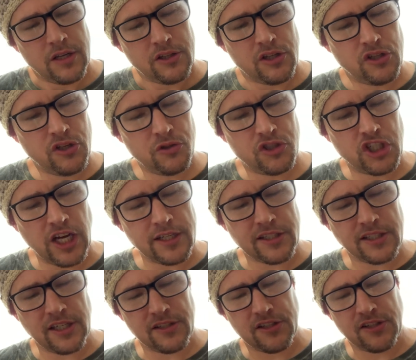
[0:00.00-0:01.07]
to do
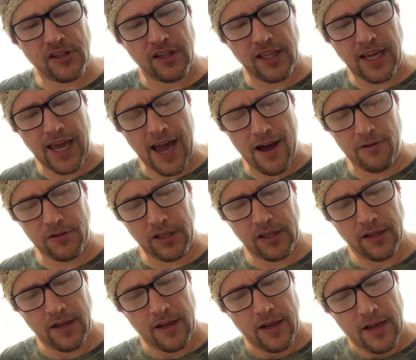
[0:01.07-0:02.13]
justice to the Count,
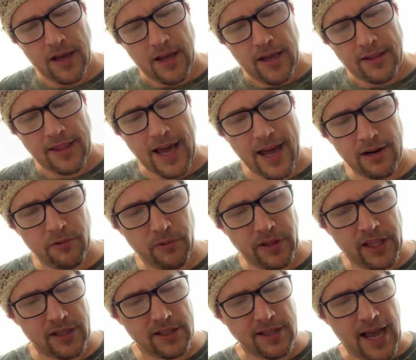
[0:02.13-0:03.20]
that
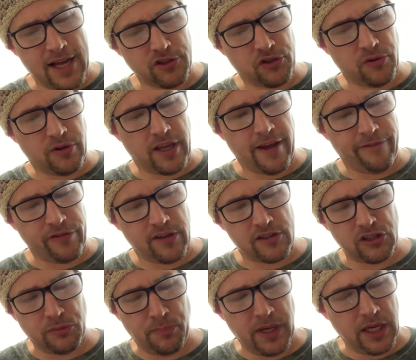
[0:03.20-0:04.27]
with his natural gift of
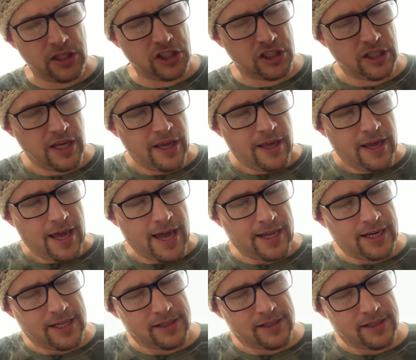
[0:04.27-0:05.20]
speech and